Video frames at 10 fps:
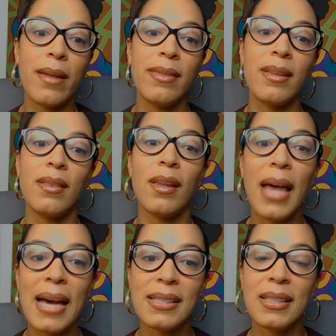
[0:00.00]
I think the
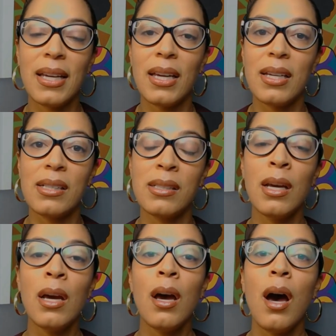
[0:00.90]
last thing is
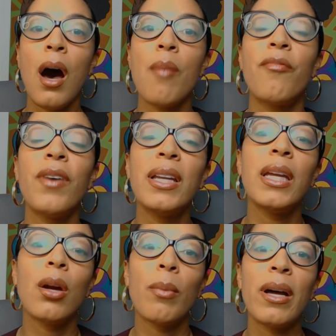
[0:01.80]

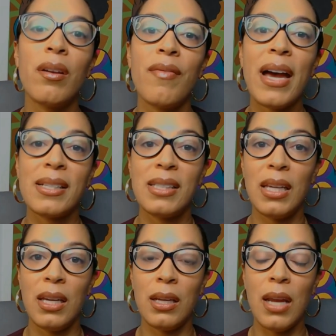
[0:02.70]
funding around a
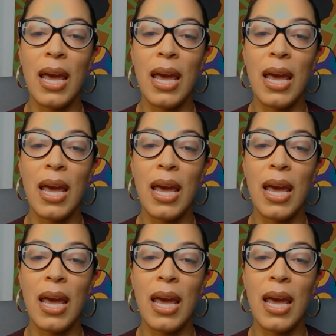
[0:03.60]
vaccine.